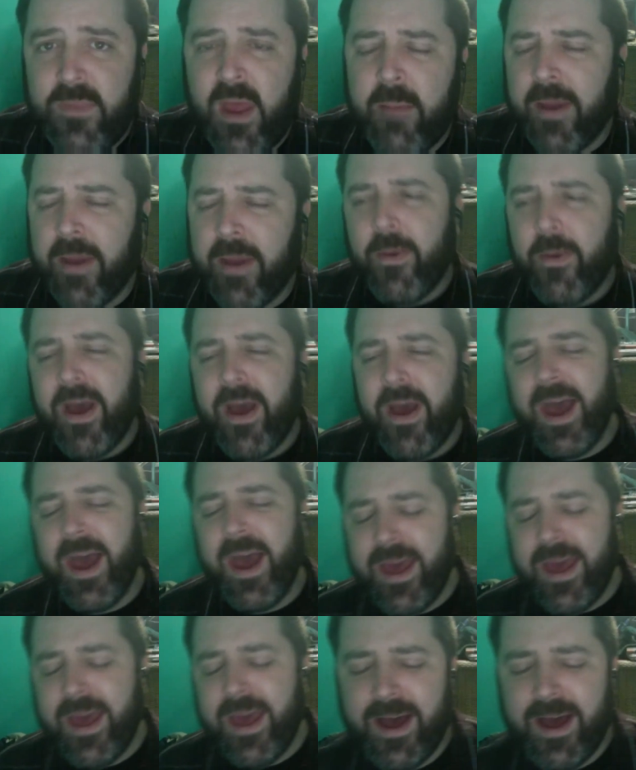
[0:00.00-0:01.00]
By the way, I
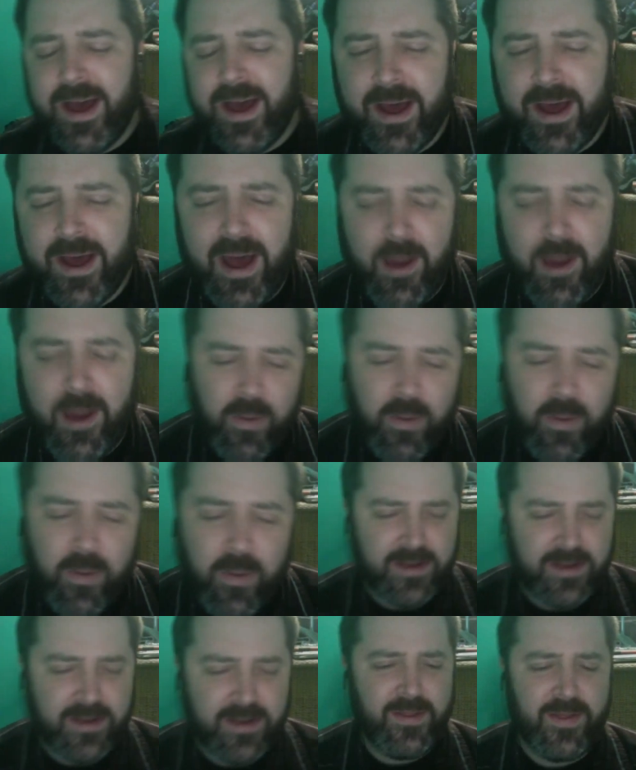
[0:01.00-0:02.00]
uh, I went
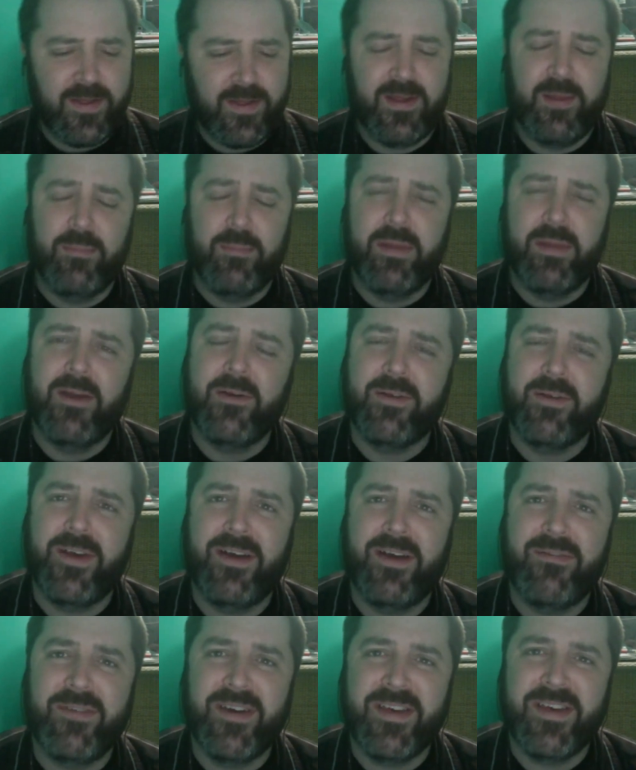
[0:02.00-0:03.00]
to the city planner's
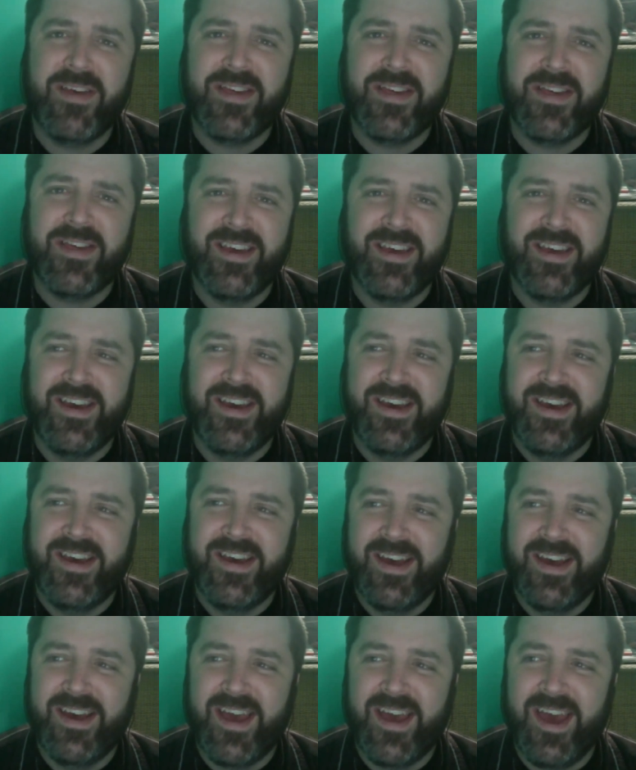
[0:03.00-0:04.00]
office,
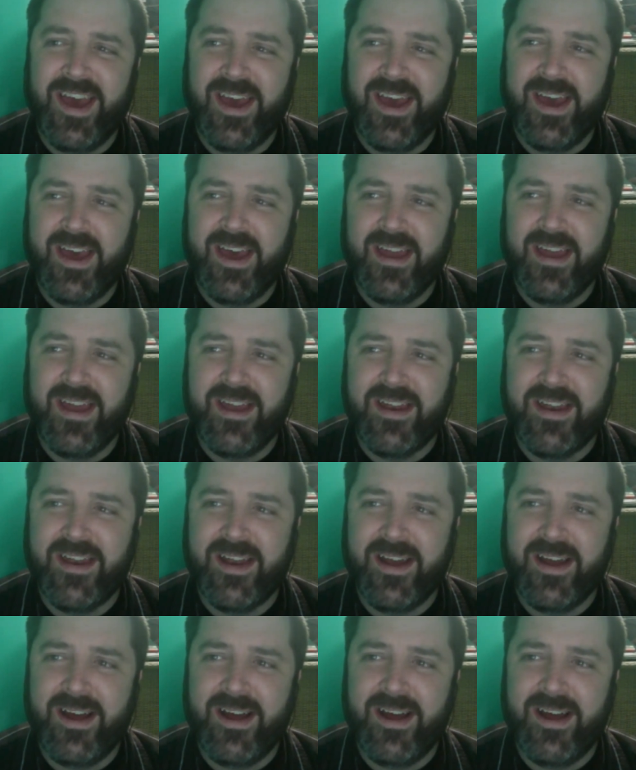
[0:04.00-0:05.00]
and
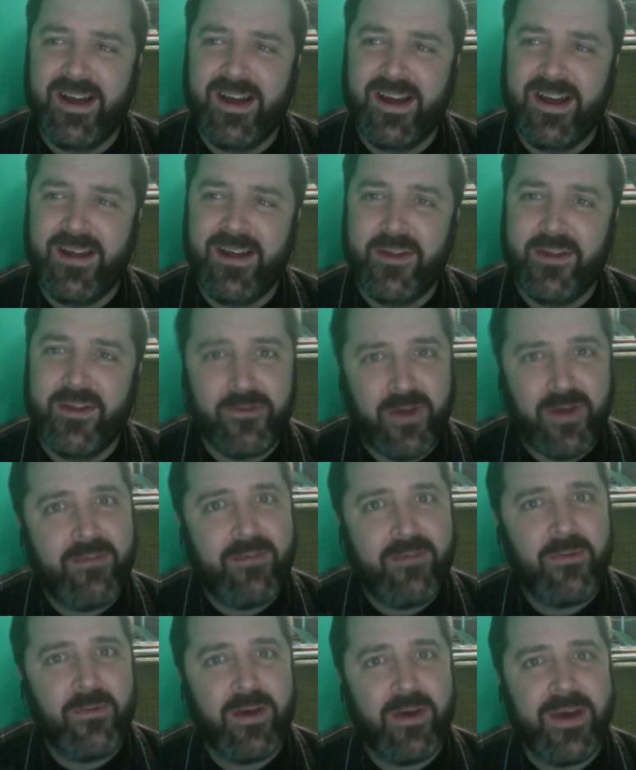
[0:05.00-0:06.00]
uh, the
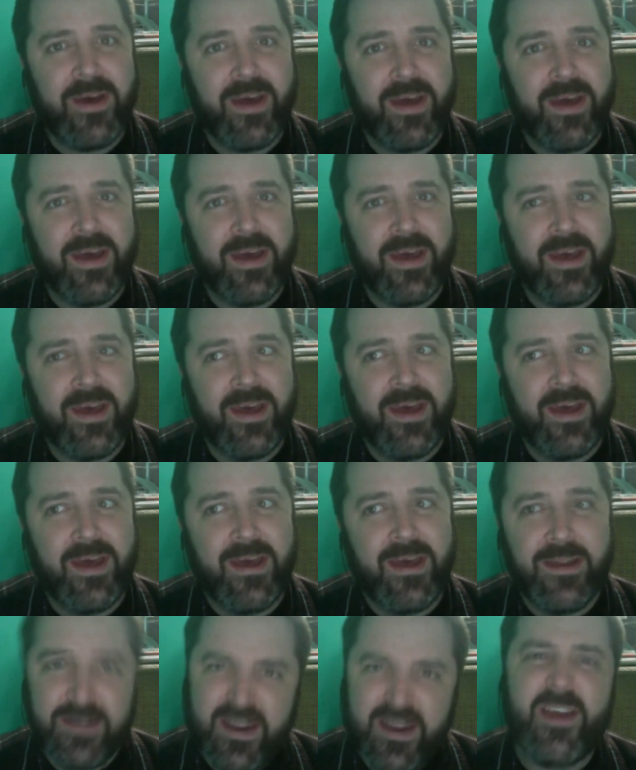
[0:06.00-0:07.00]
driveway
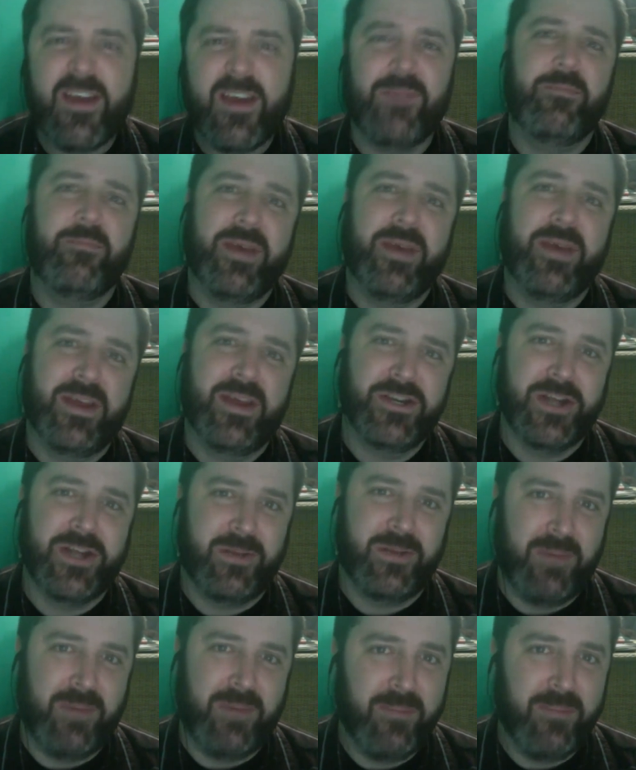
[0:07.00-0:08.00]
does impinge on
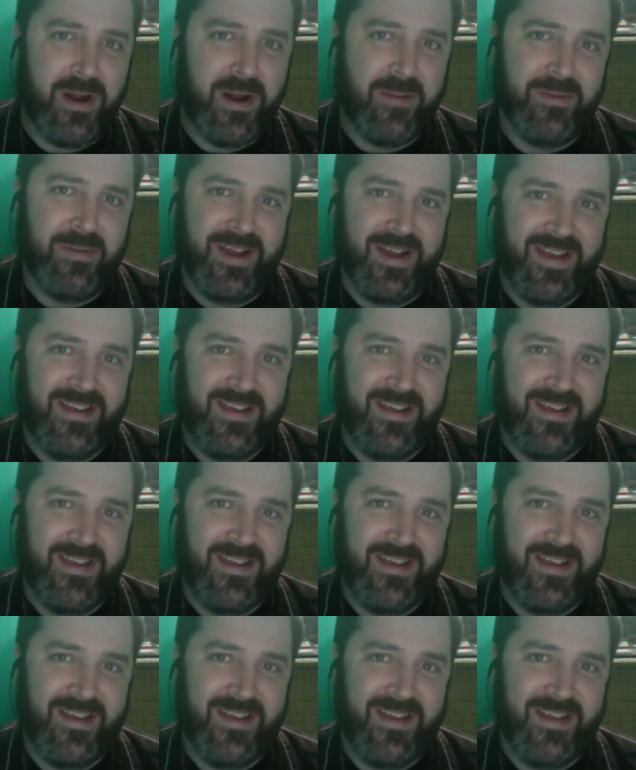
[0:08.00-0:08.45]
my property,